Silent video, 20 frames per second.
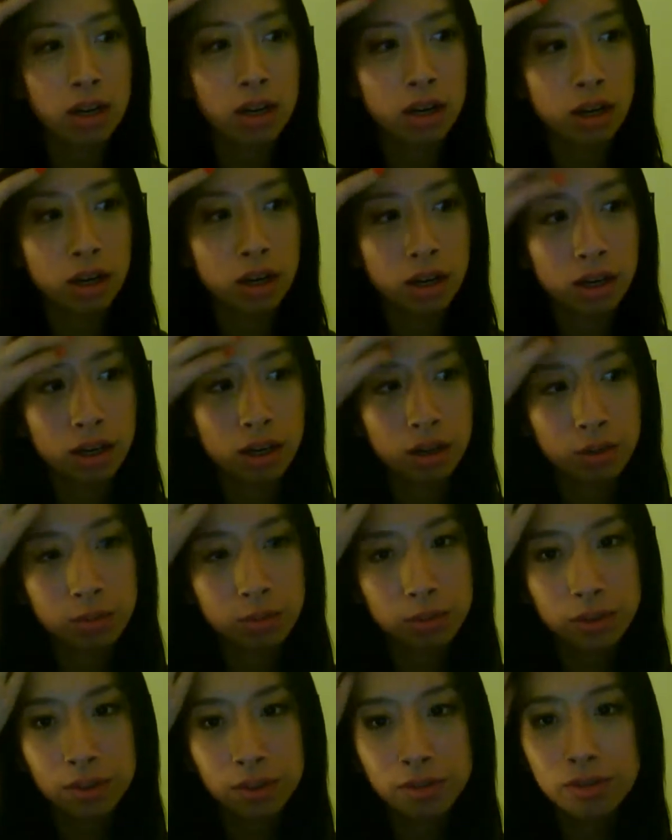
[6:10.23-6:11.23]
Uh,
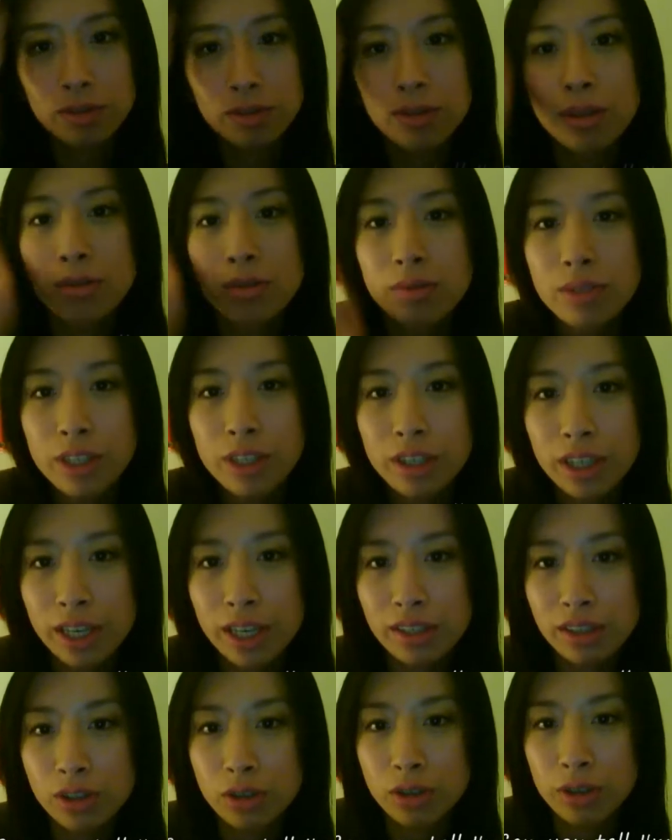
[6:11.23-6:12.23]
hopefully, hopefully you
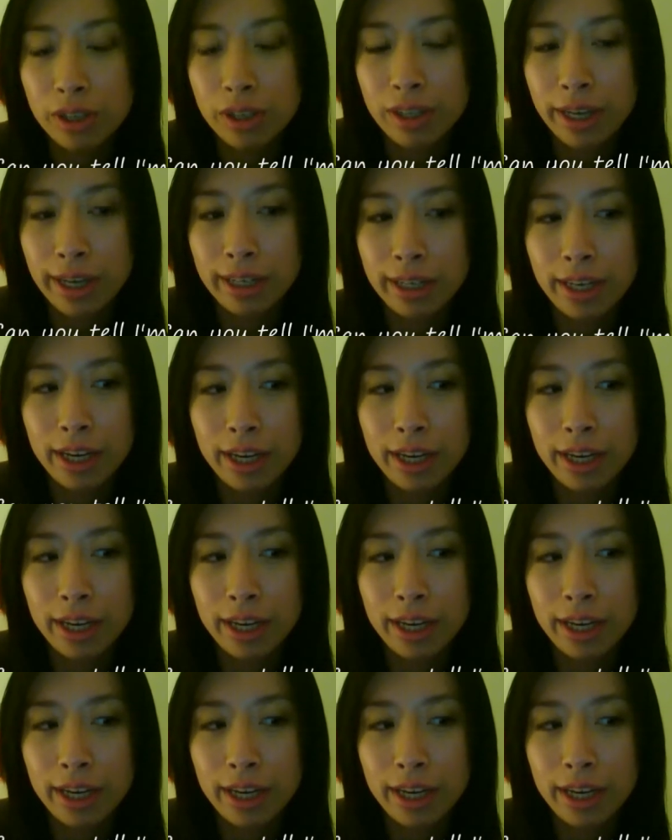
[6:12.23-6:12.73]
guys enjoyed that,